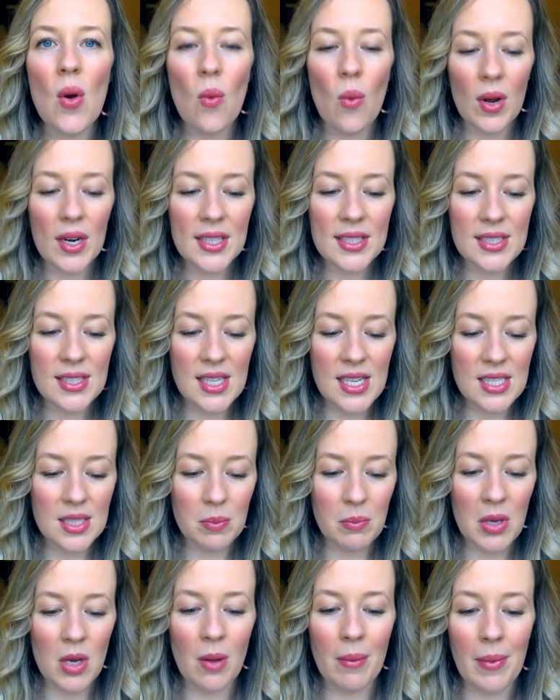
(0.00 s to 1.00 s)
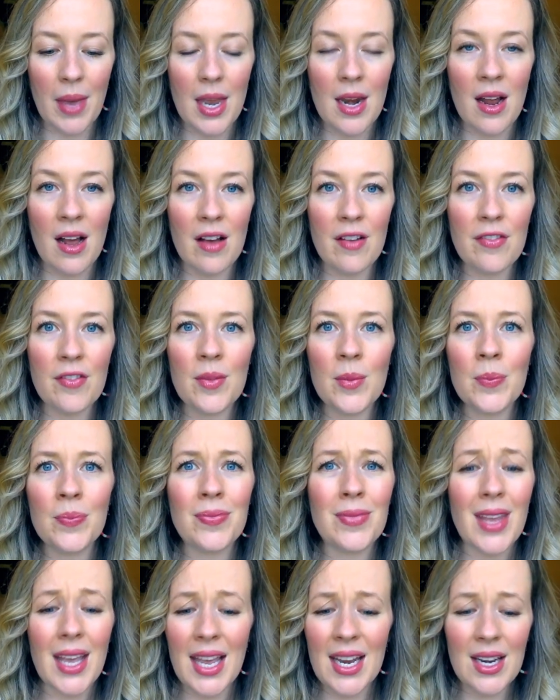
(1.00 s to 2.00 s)
What is this meal made of?
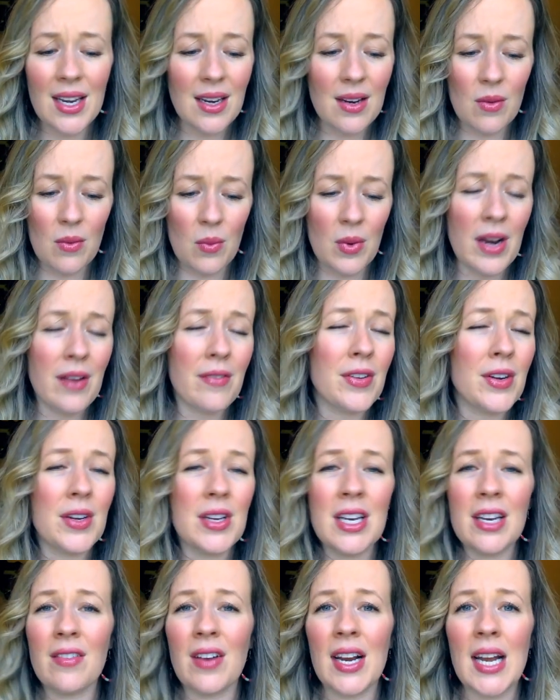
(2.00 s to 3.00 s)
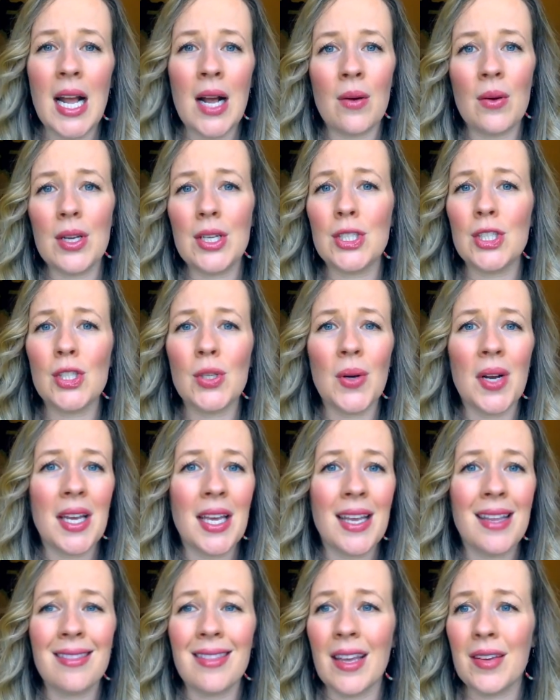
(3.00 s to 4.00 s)
And whatever you're eating right now, enjoy
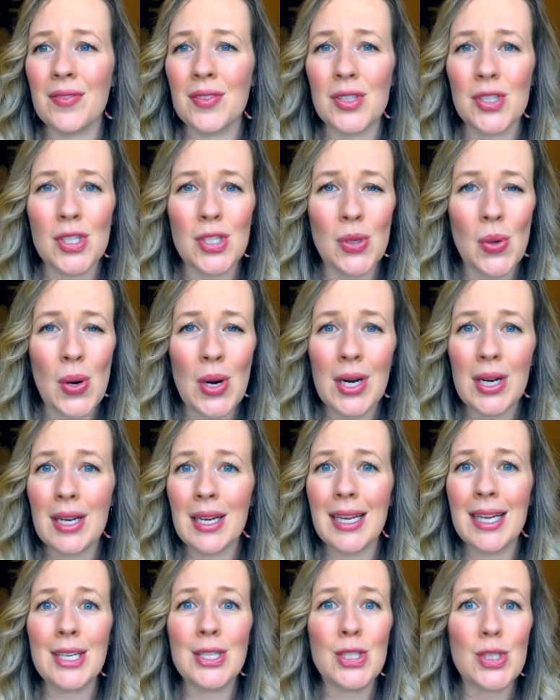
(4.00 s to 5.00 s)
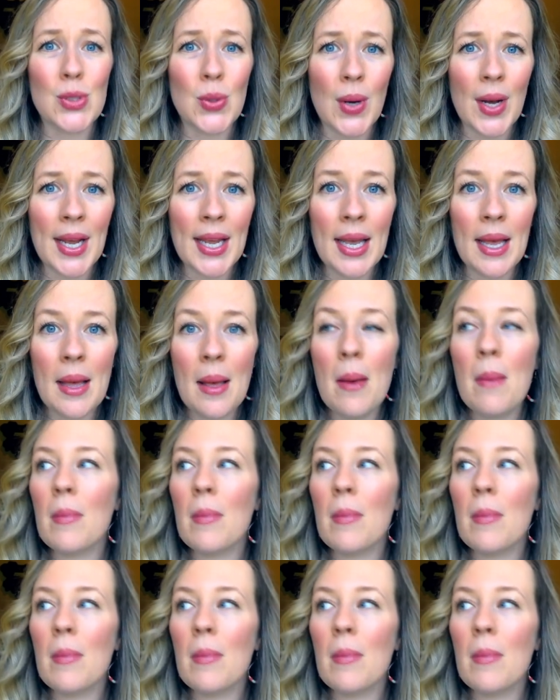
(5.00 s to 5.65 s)
it. Life is short. Enjoy.